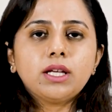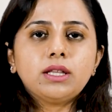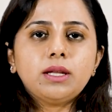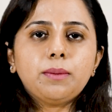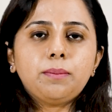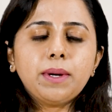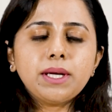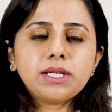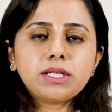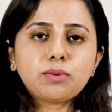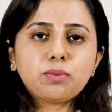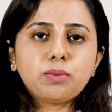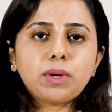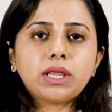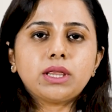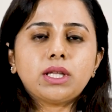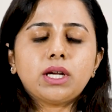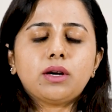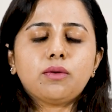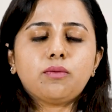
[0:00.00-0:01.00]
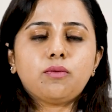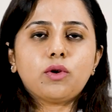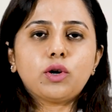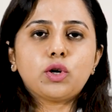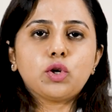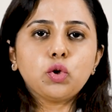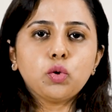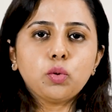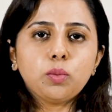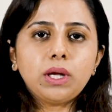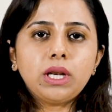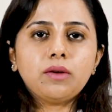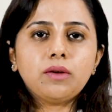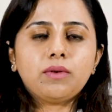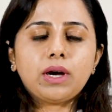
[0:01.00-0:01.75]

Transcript: the best method for tubal